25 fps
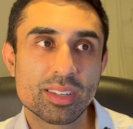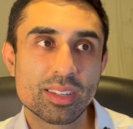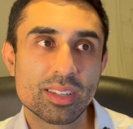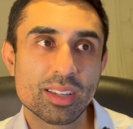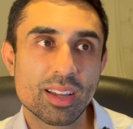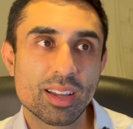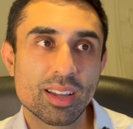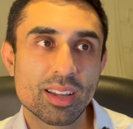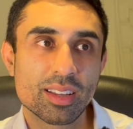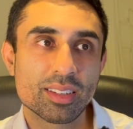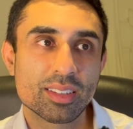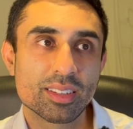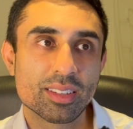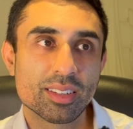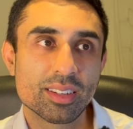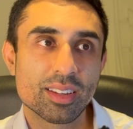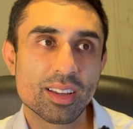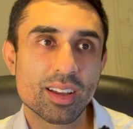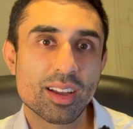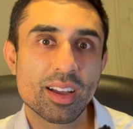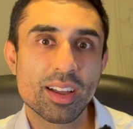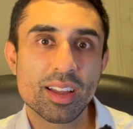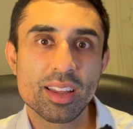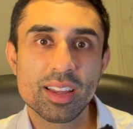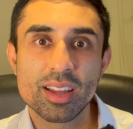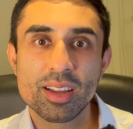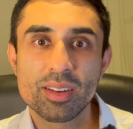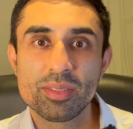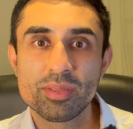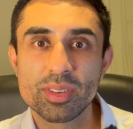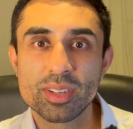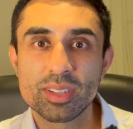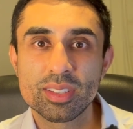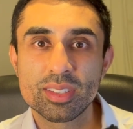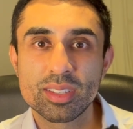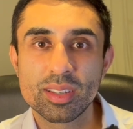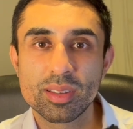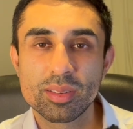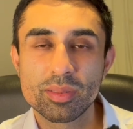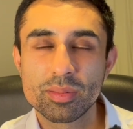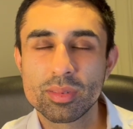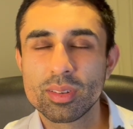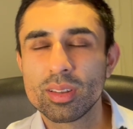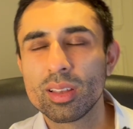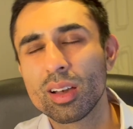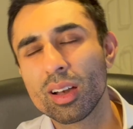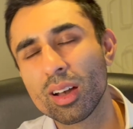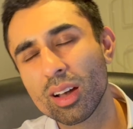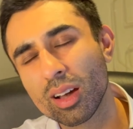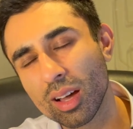dad and I have a
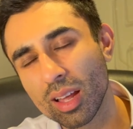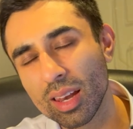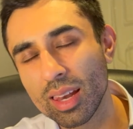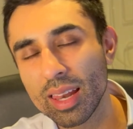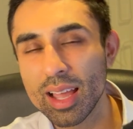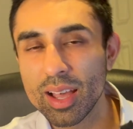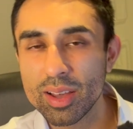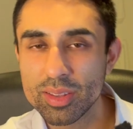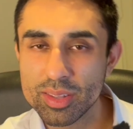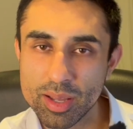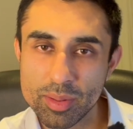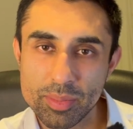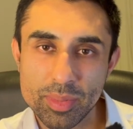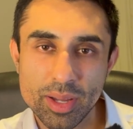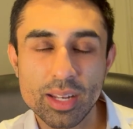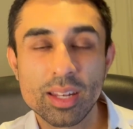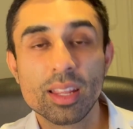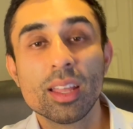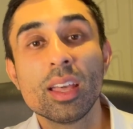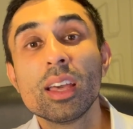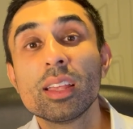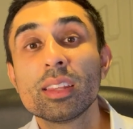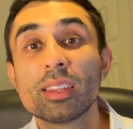Nah, allow that, man.